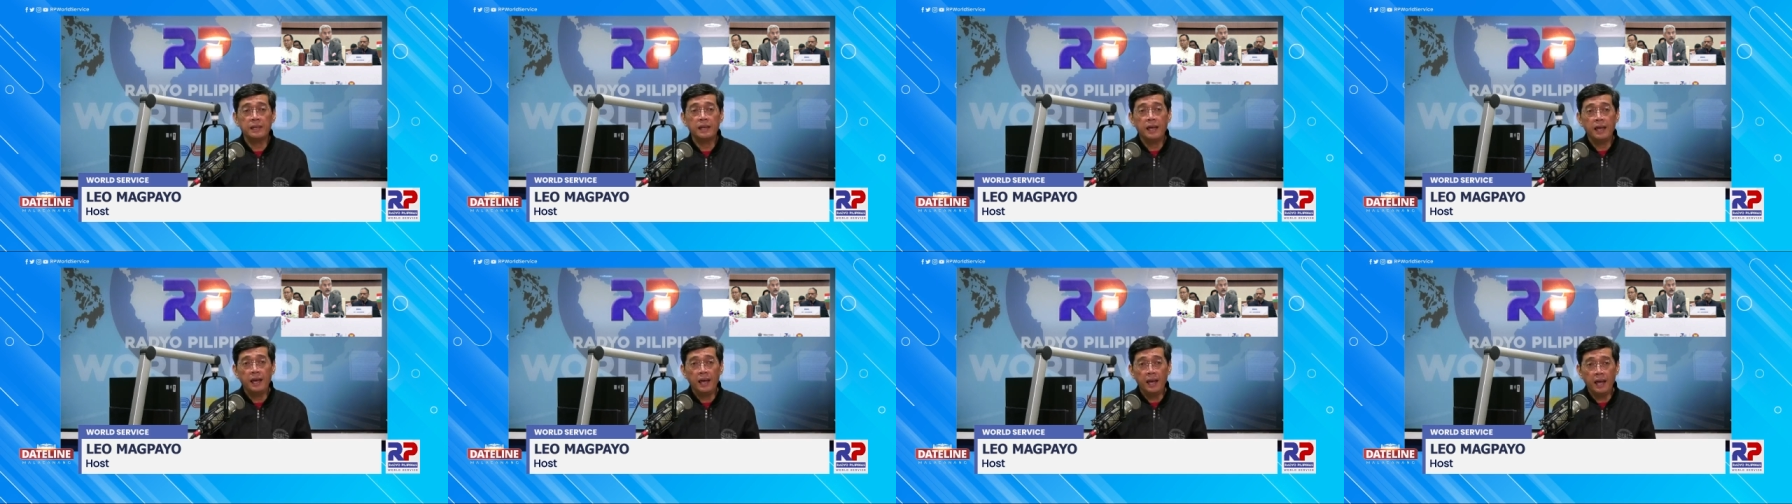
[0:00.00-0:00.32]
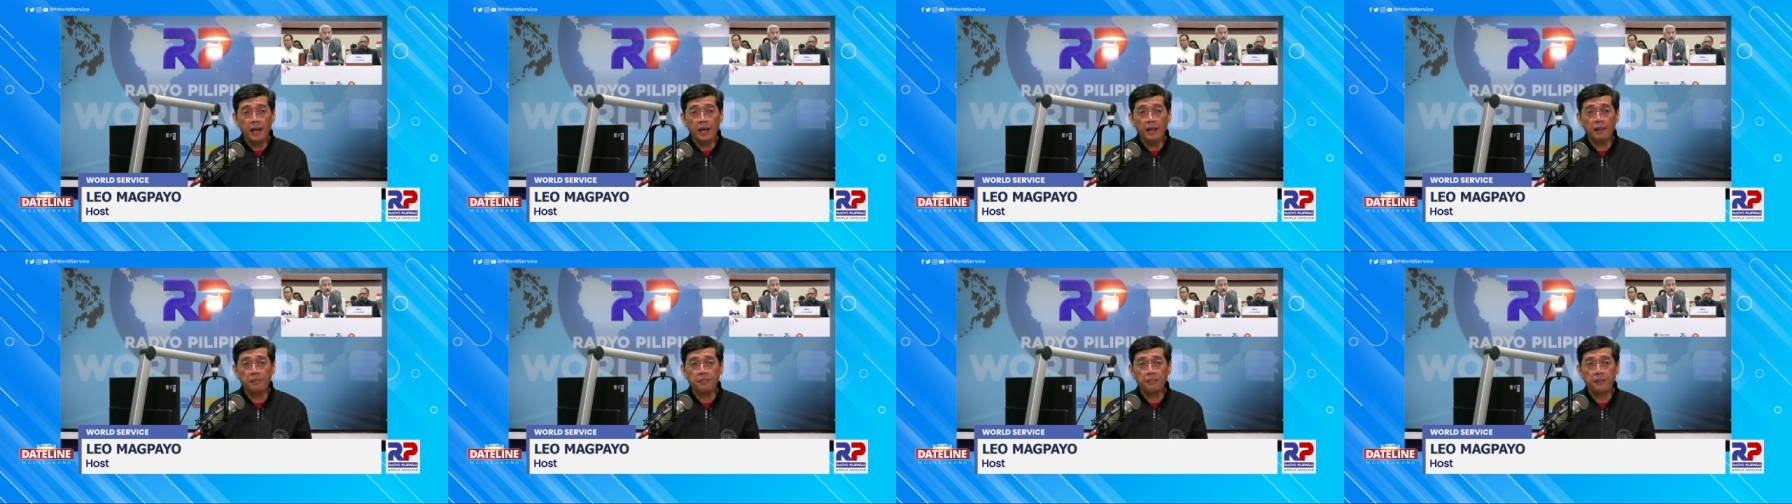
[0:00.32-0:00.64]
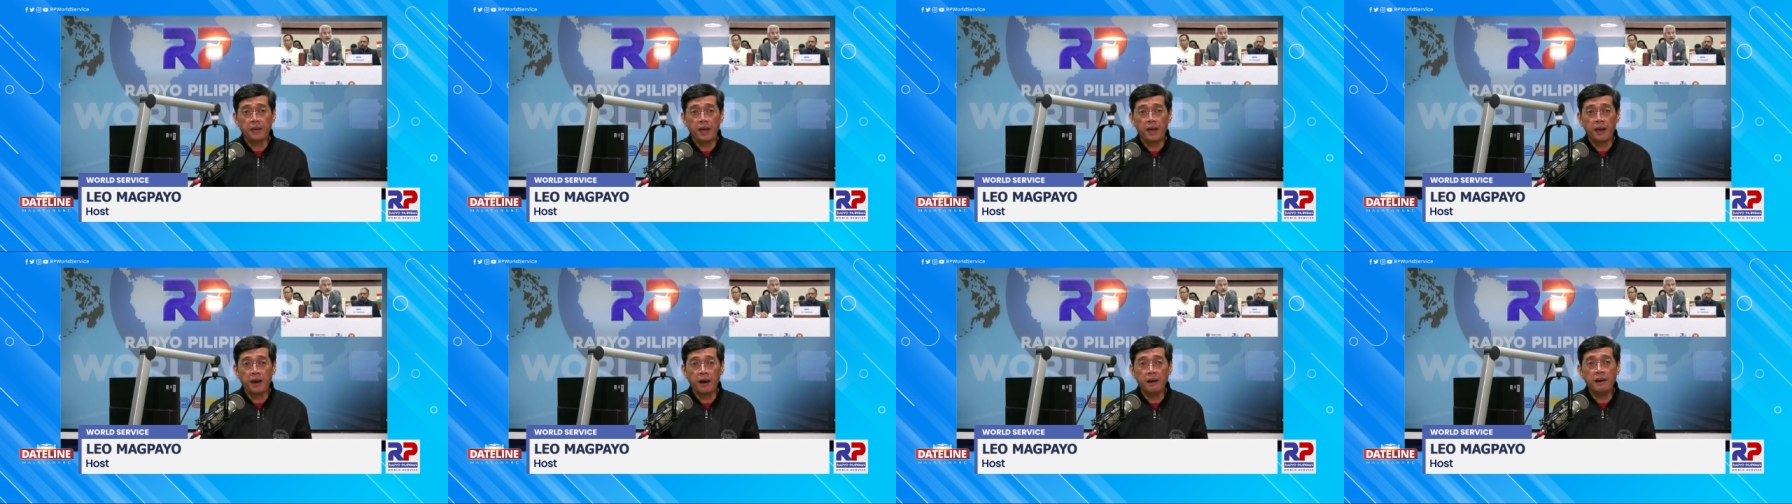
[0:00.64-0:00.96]

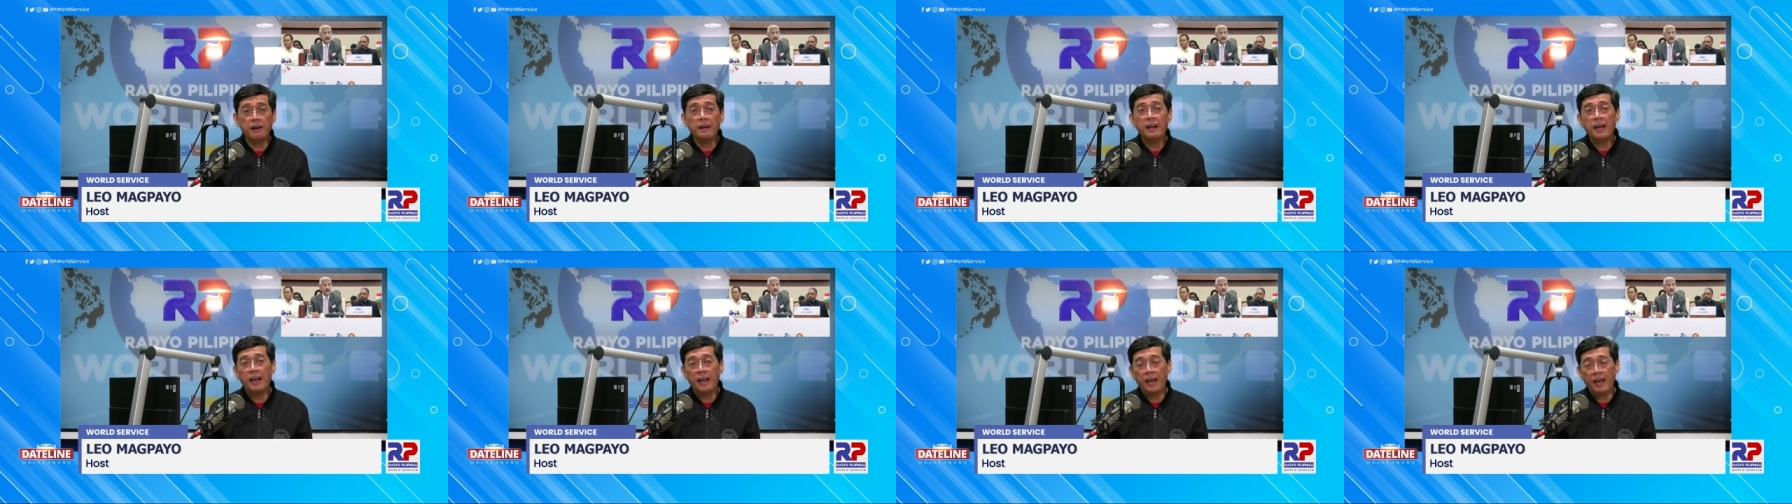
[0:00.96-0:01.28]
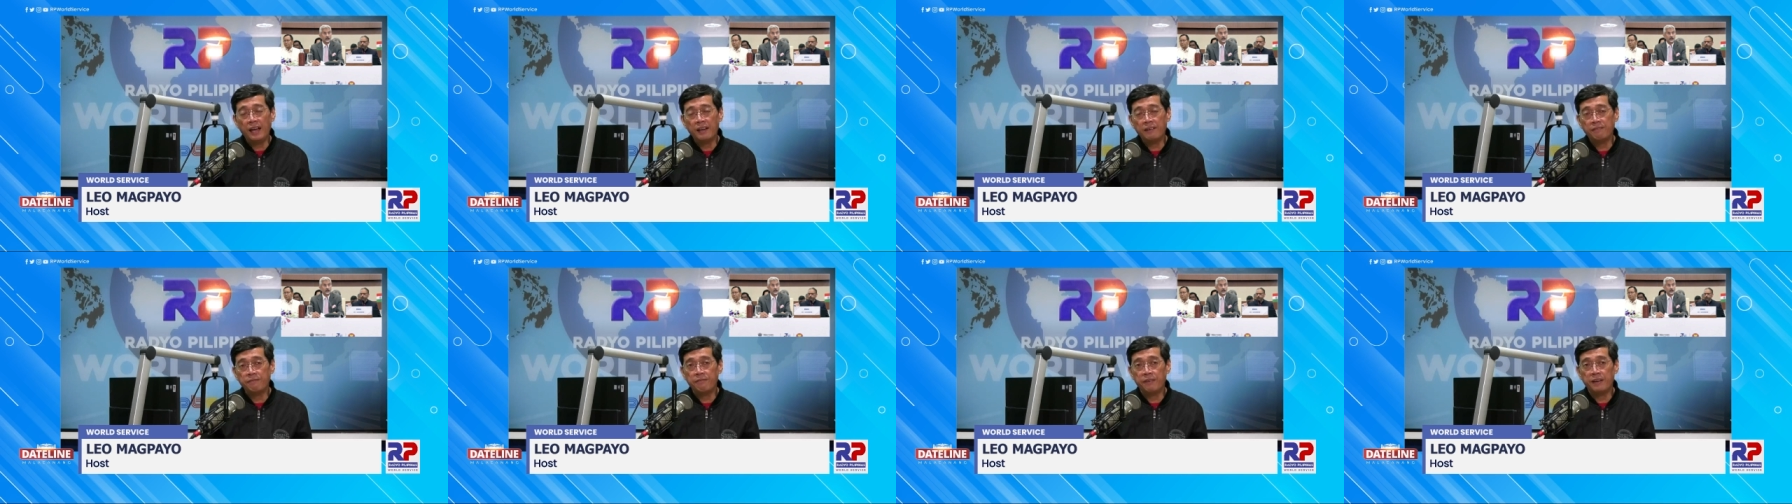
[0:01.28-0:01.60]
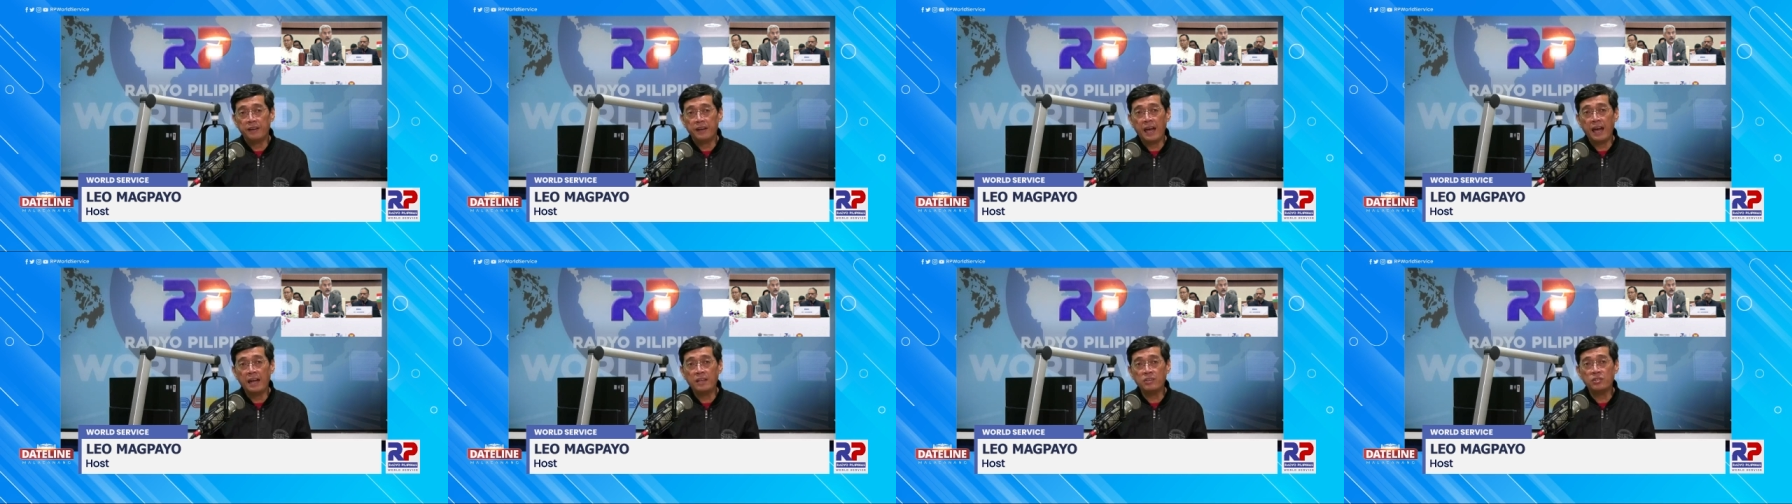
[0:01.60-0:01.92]
healthcare, and
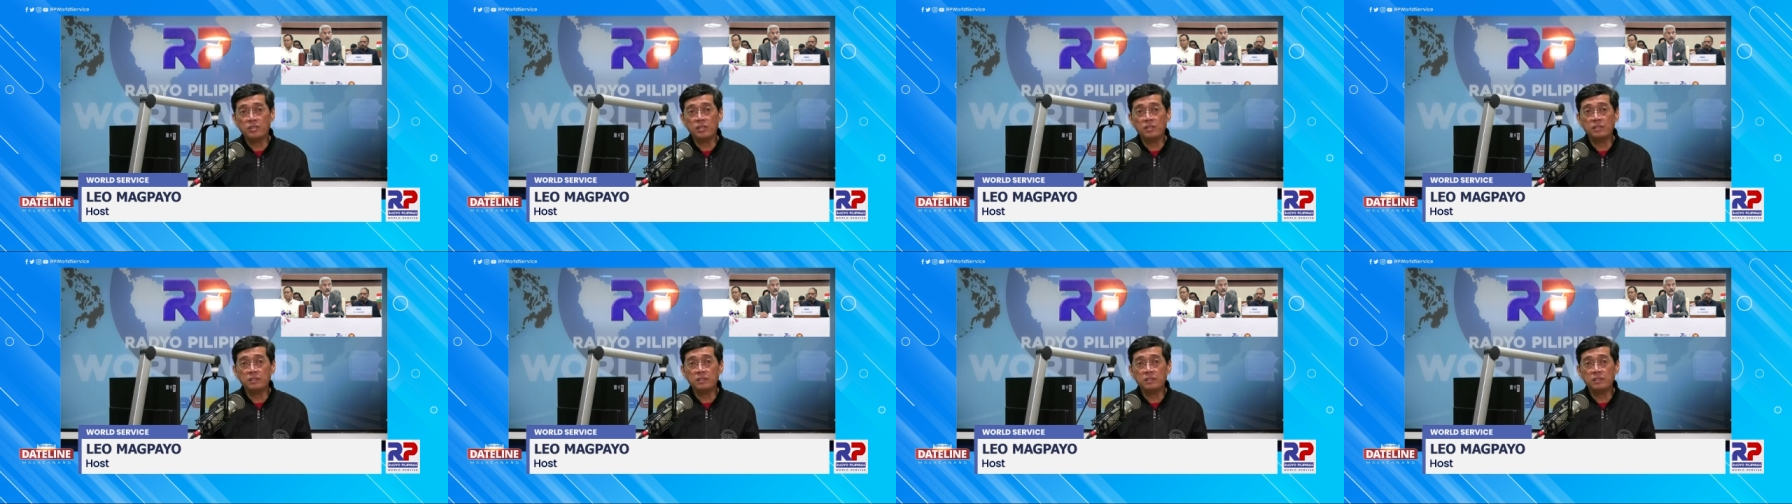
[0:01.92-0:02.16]
financial